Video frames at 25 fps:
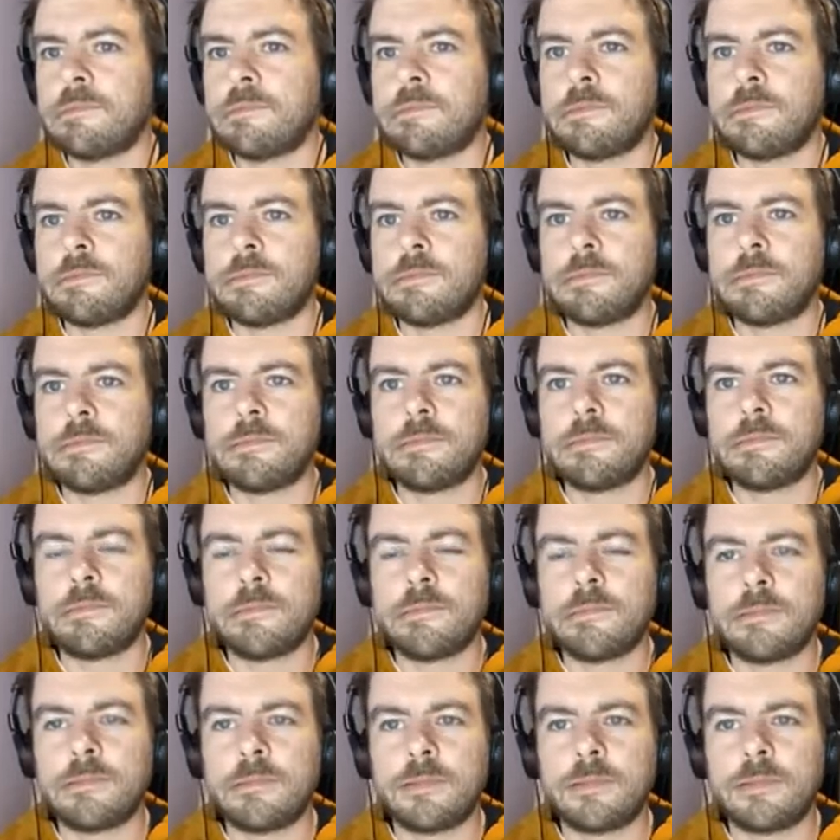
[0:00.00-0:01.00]

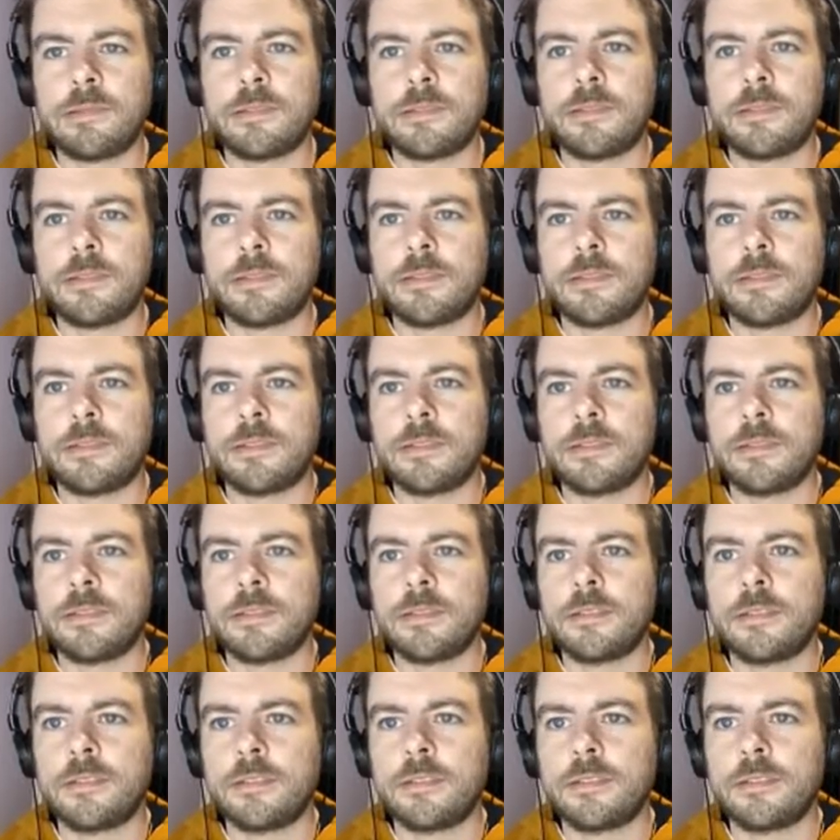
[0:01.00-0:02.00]

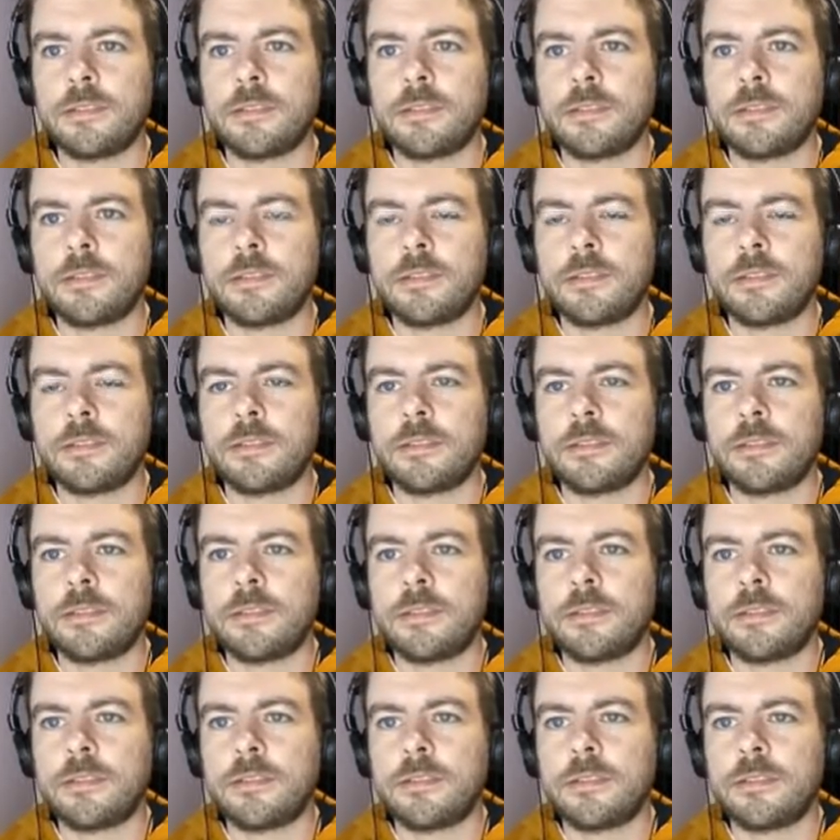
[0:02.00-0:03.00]

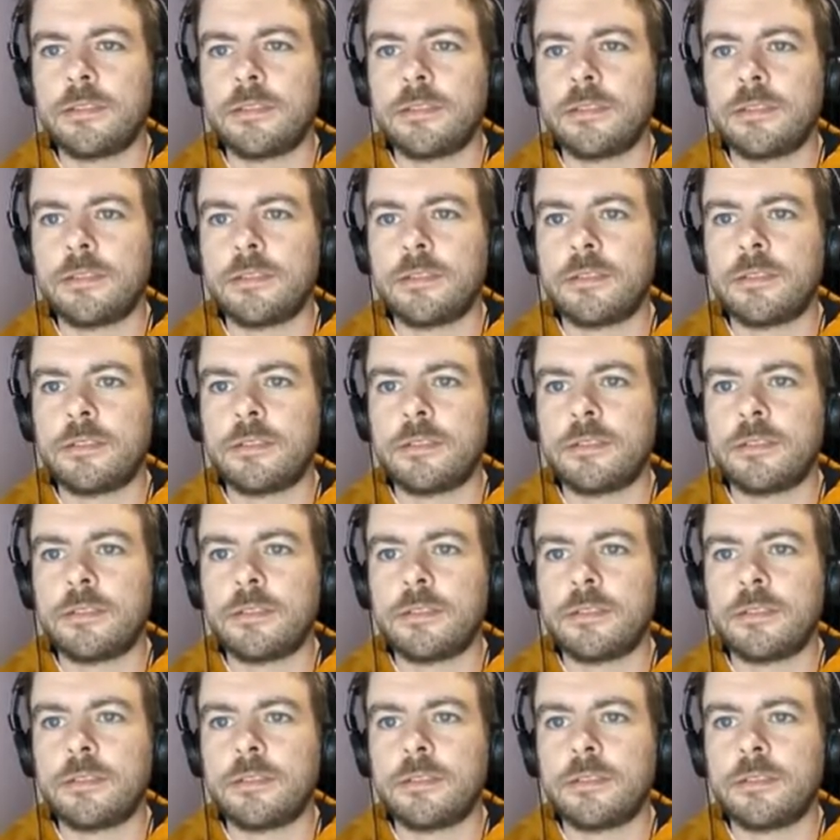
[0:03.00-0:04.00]

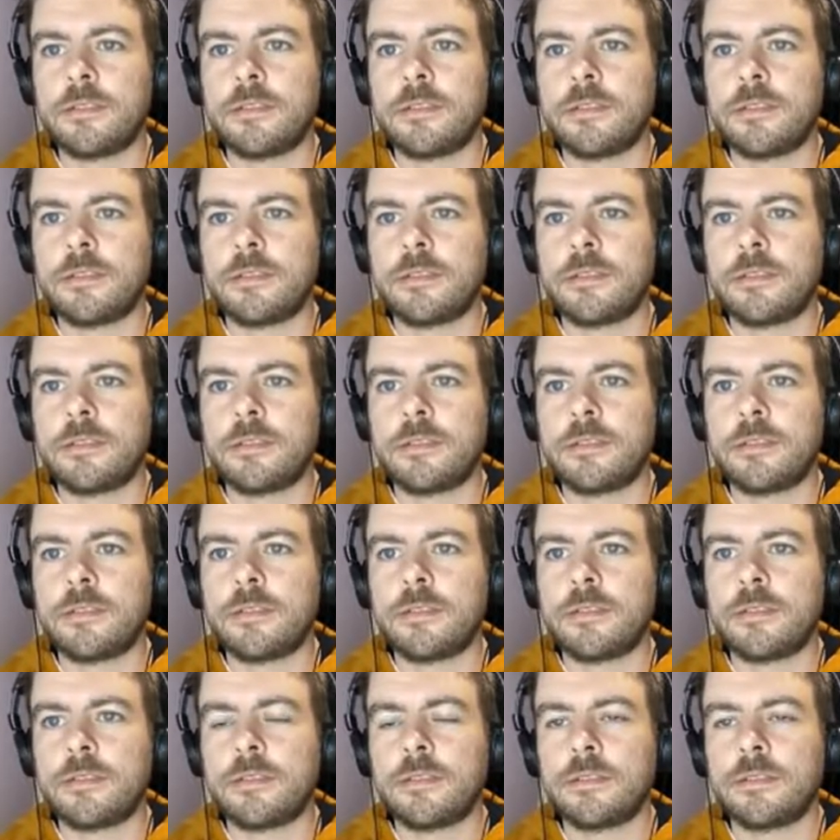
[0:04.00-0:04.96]
This person isn't speaking.